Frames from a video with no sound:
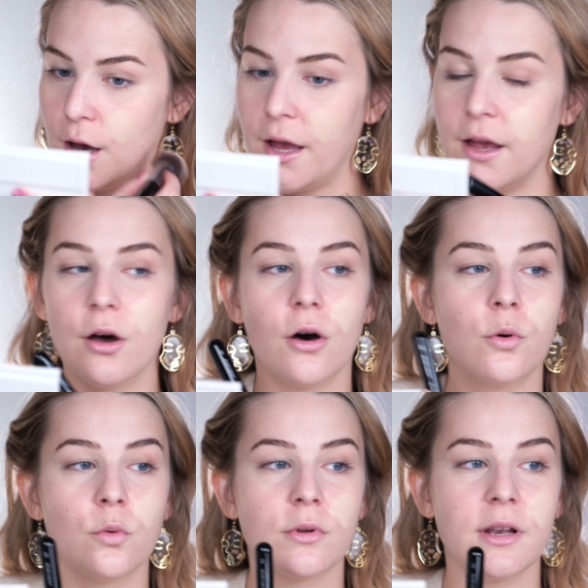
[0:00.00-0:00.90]
I
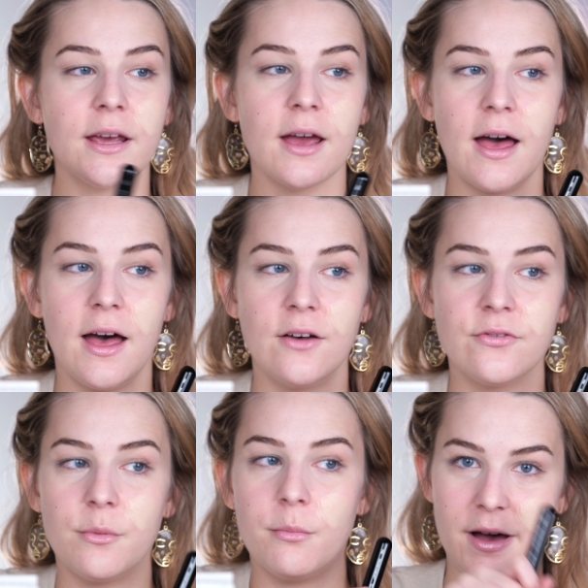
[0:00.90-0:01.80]
only
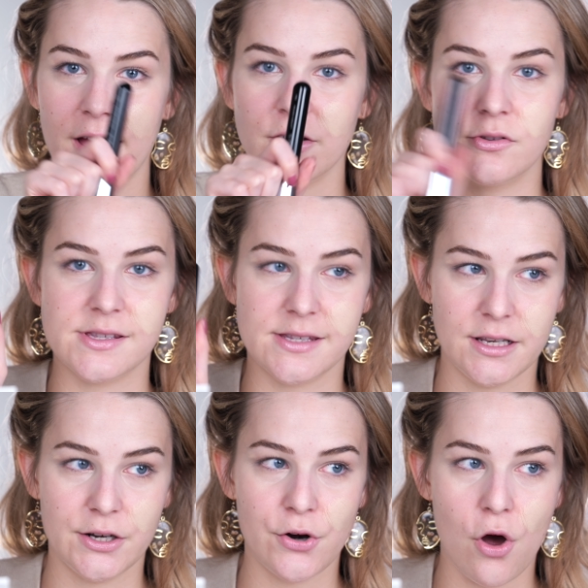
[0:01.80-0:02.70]
have my
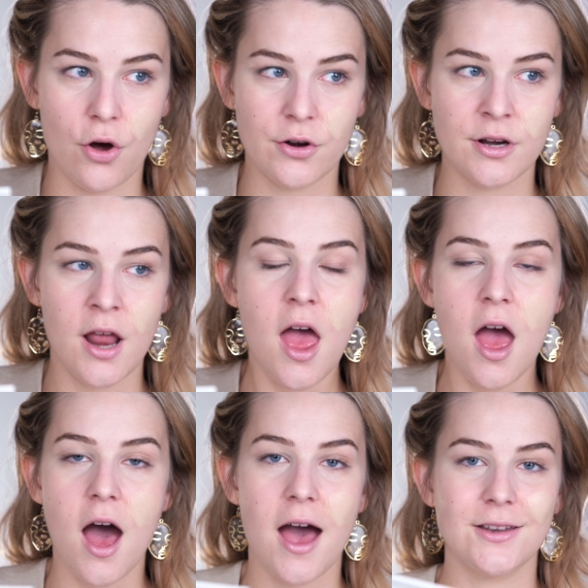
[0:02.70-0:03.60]
concealer on.
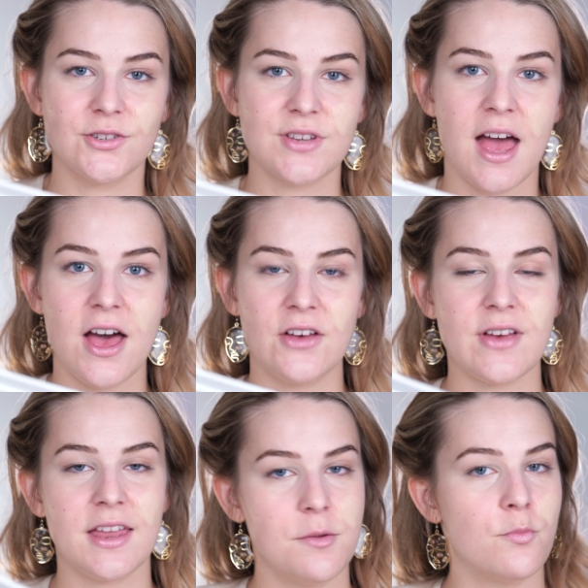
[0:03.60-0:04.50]
I don't have
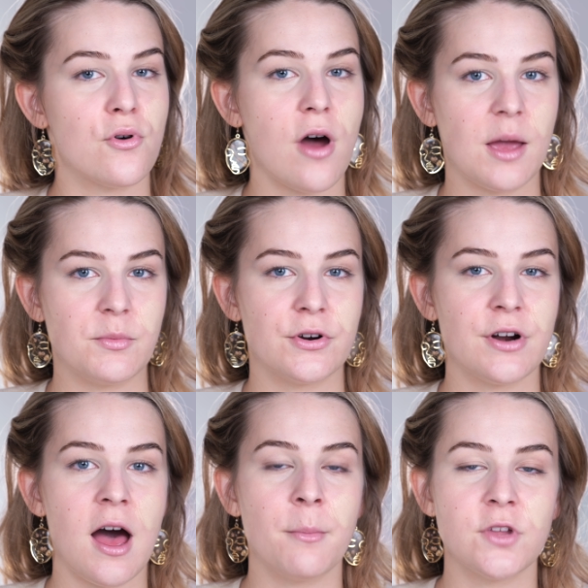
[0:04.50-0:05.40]
any primer.
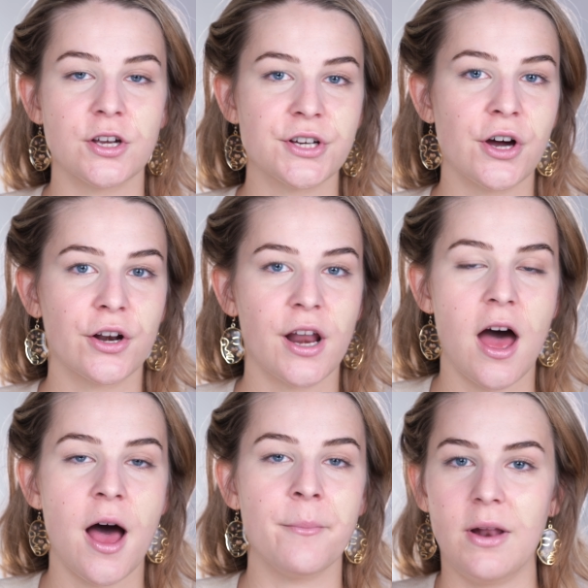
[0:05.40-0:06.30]
I'm not
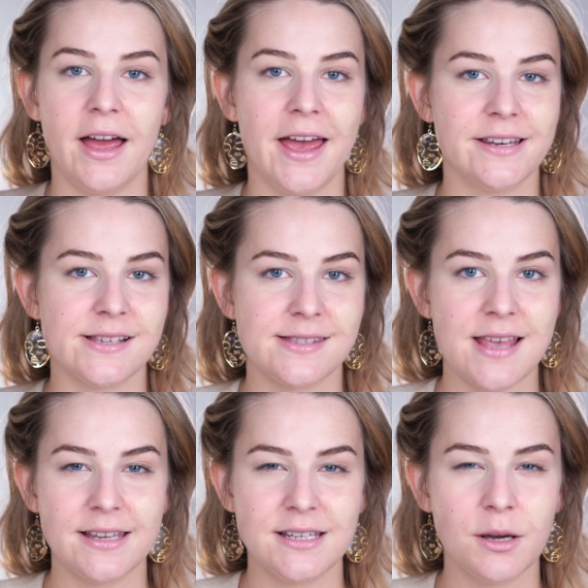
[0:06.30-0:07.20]
gonna apply any
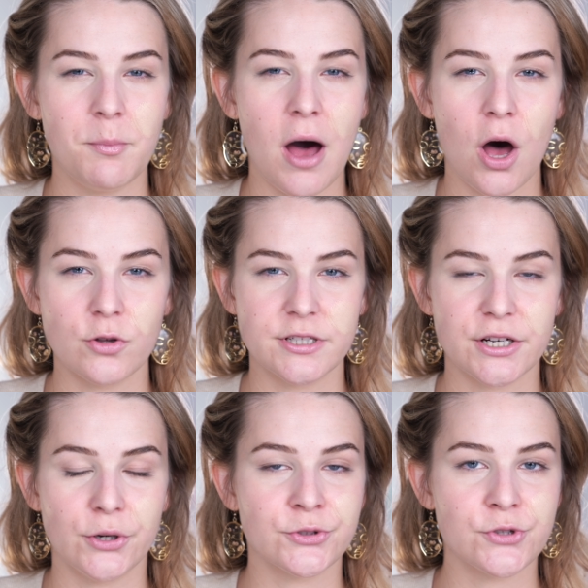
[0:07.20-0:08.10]
setting
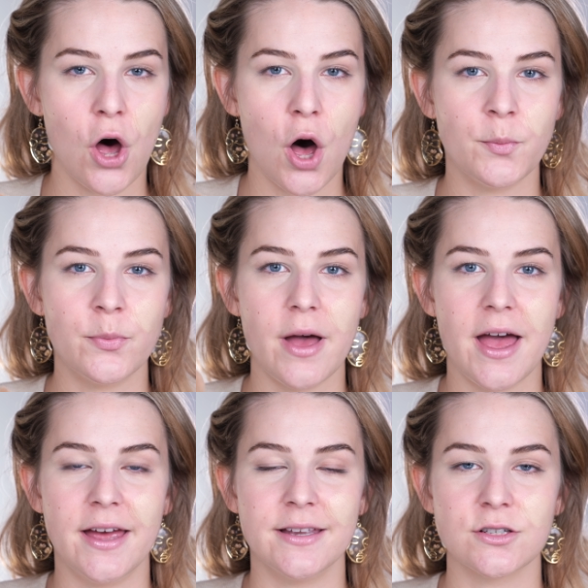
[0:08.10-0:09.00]
powder on top,
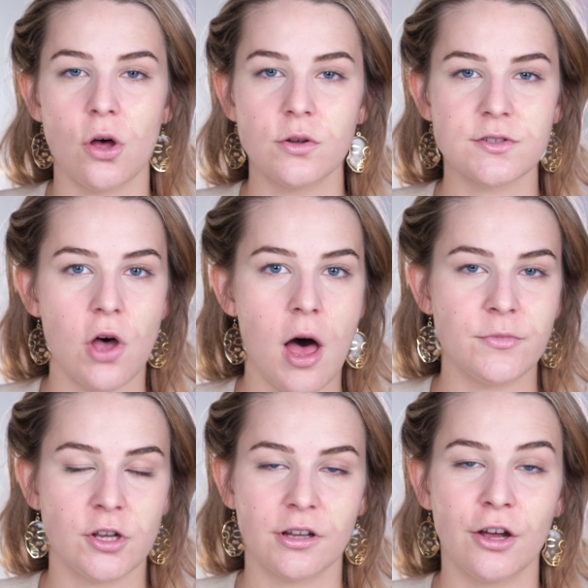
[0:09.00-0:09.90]
and also I'm
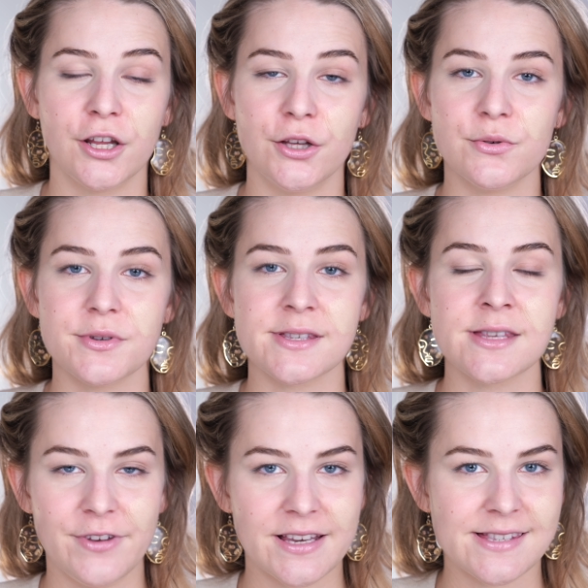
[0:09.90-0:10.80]
not gonna use
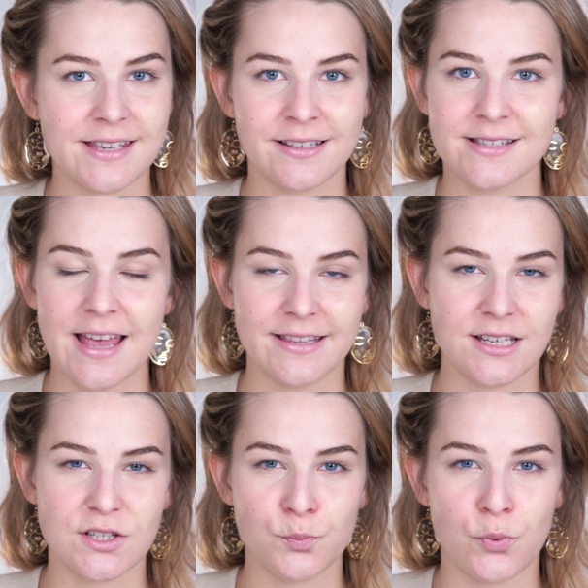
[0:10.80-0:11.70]
fixing
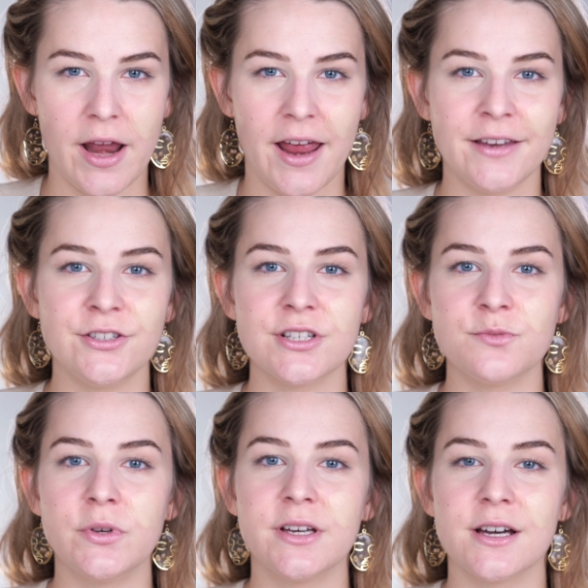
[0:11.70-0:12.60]
setting spray
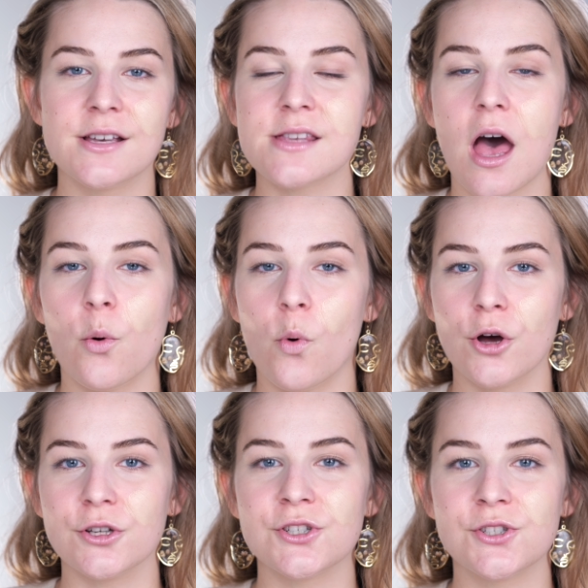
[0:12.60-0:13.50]
just because I
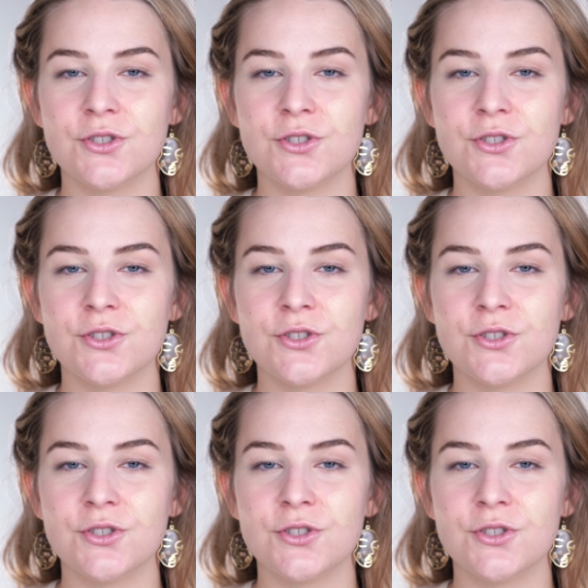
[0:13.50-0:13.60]
want